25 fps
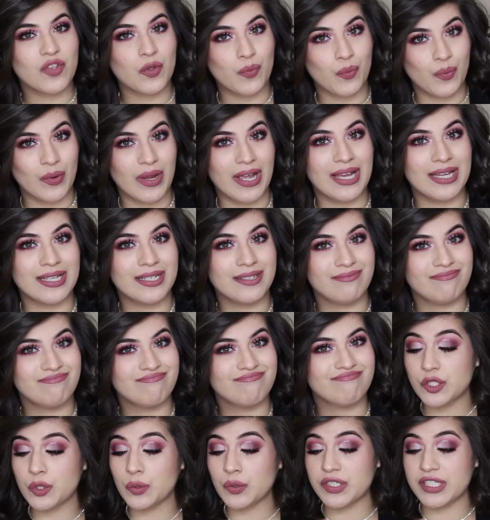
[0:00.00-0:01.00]
red.
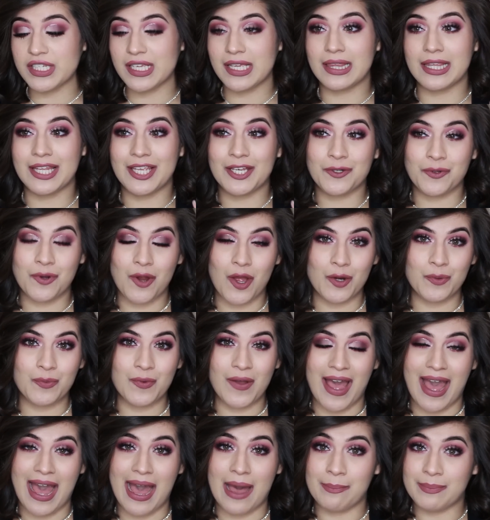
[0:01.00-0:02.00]
You'll see later on
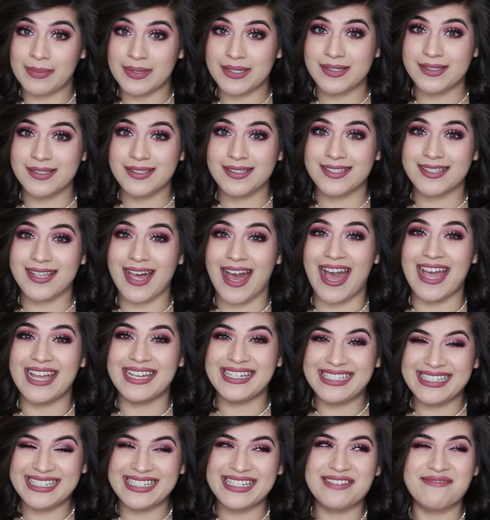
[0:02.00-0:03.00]
what happens.
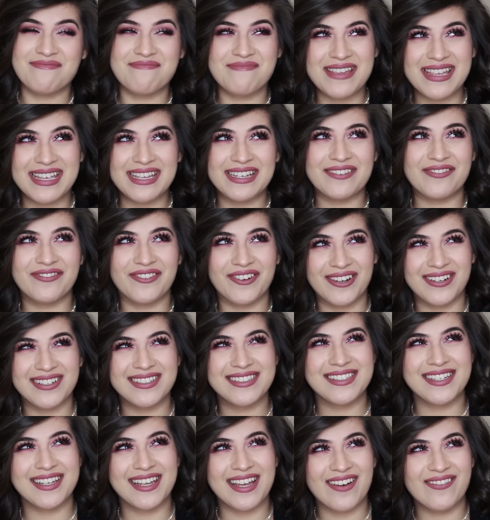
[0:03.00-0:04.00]
I didn't mean for
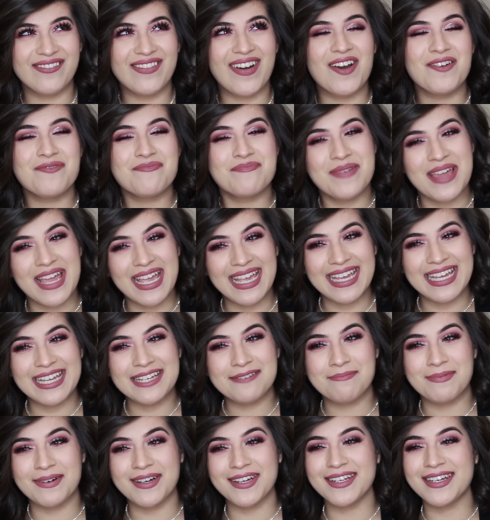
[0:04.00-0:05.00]
it to come out
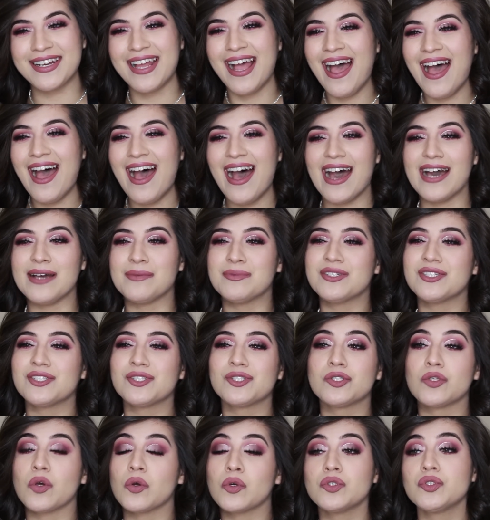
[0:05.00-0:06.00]
pink, but I'm
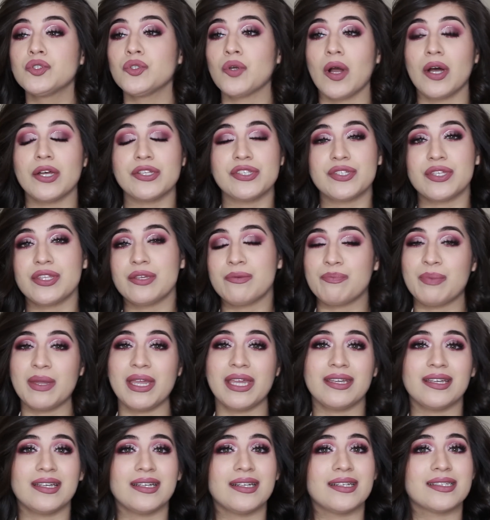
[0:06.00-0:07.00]
just so drawn to the
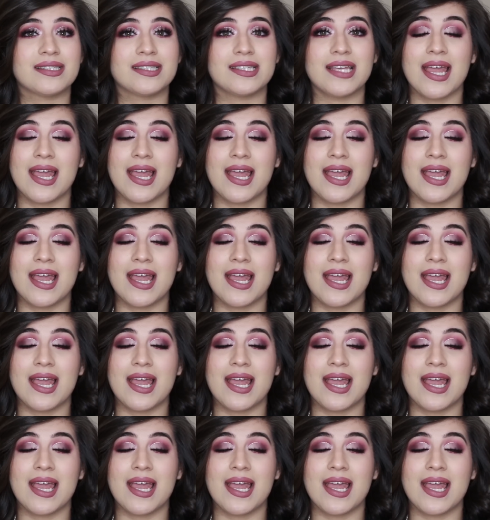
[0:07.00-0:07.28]
pinks